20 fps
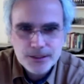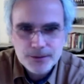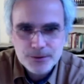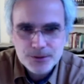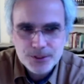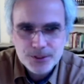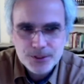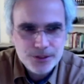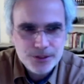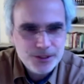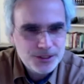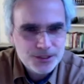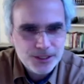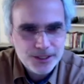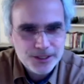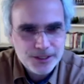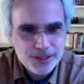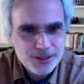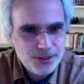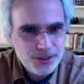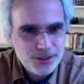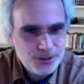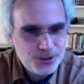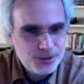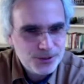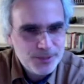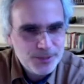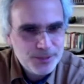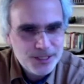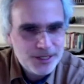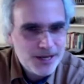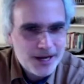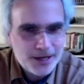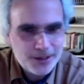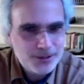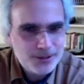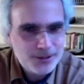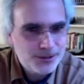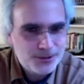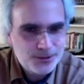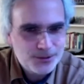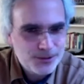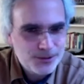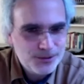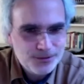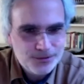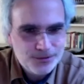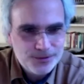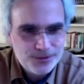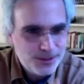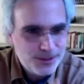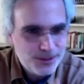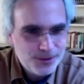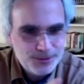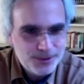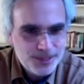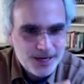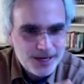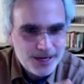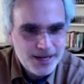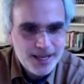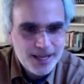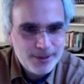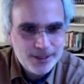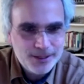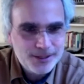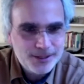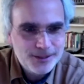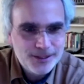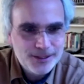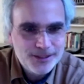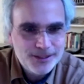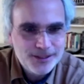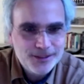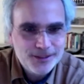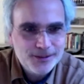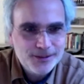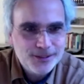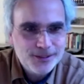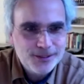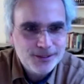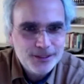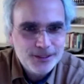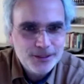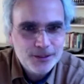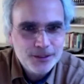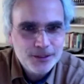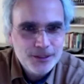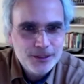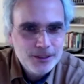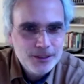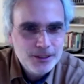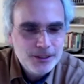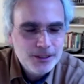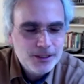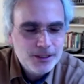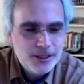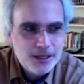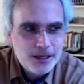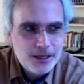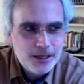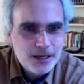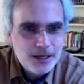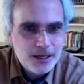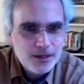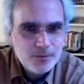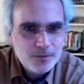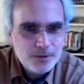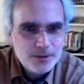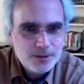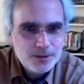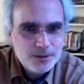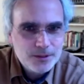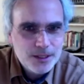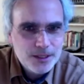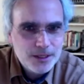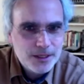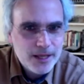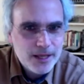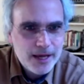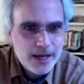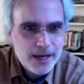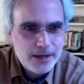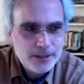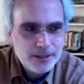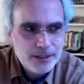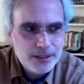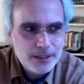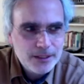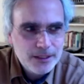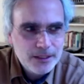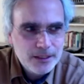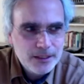There's none of this like, you should be a doctor sort of, dynamic that, you hear. There's none of that really.